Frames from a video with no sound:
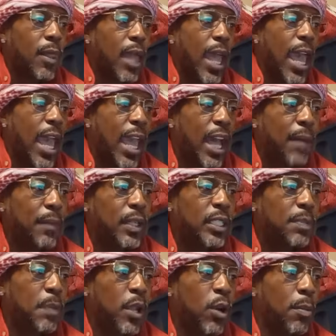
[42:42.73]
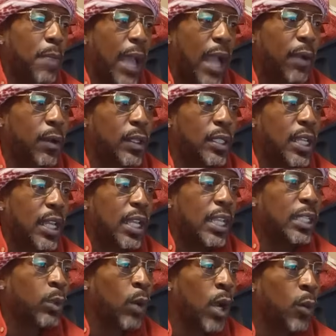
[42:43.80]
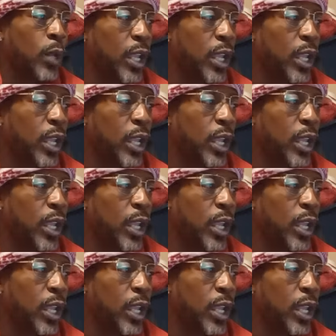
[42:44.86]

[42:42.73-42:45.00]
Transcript: Ab, spelled backwards, is where we